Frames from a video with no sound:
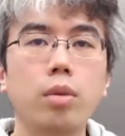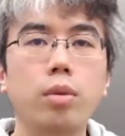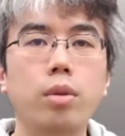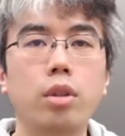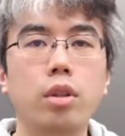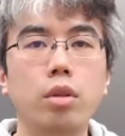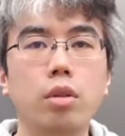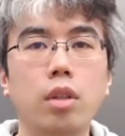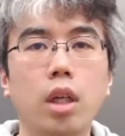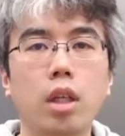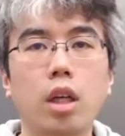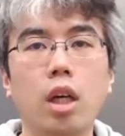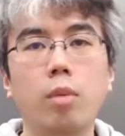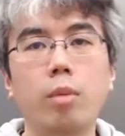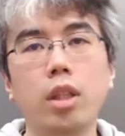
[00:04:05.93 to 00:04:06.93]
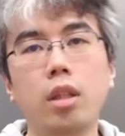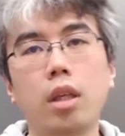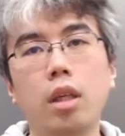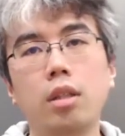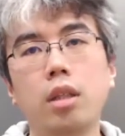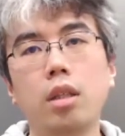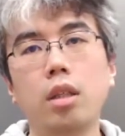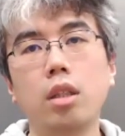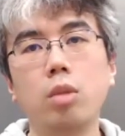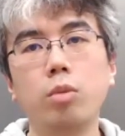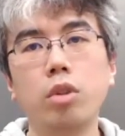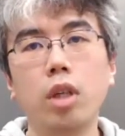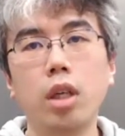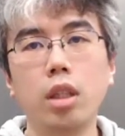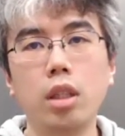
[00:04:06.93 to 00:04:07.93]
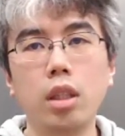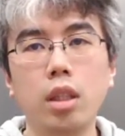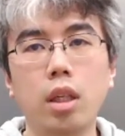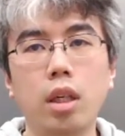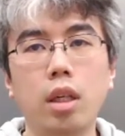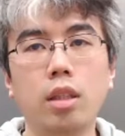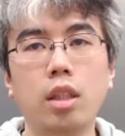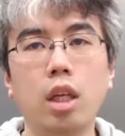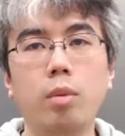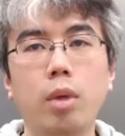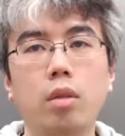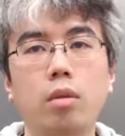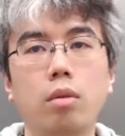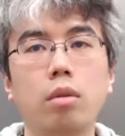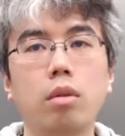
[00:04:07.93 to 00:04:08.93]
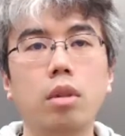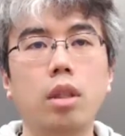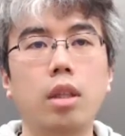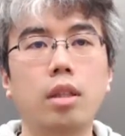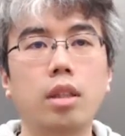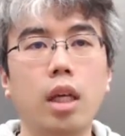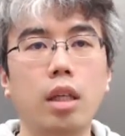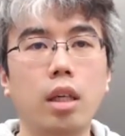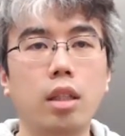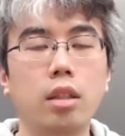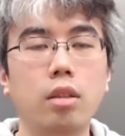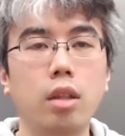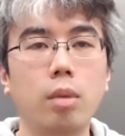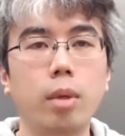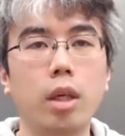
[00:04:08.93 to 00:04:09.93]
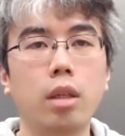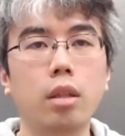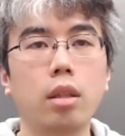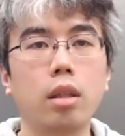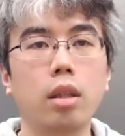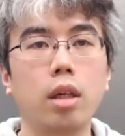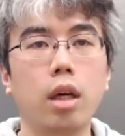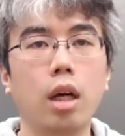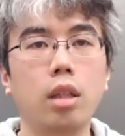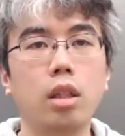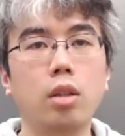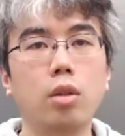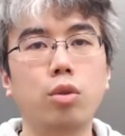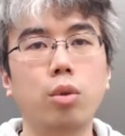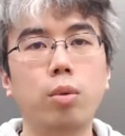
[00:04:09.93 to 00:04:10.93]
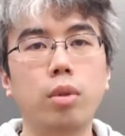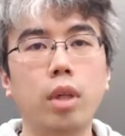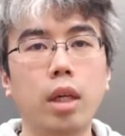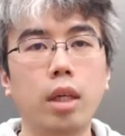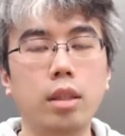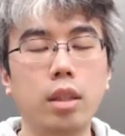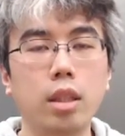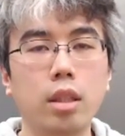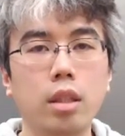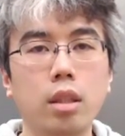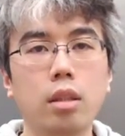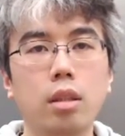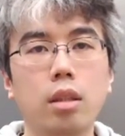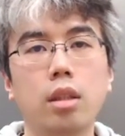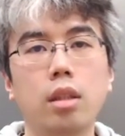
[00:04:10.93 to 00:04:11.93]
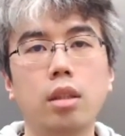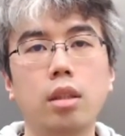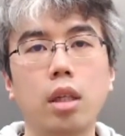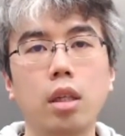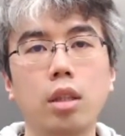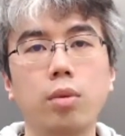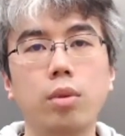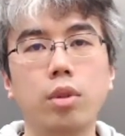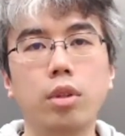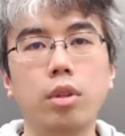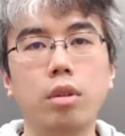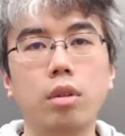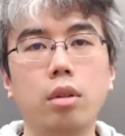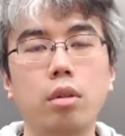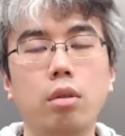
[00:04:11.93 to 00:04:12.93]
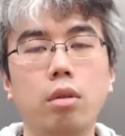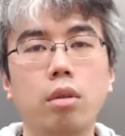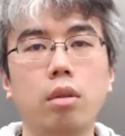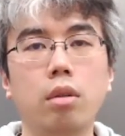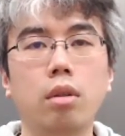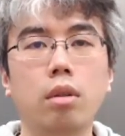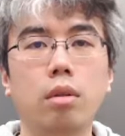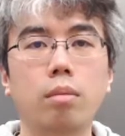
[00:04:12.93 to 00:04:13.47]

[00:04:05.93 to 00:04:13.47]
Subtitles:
If you mistakenly restart ID numbering from the previously generated ID, you would have duplicate IDs,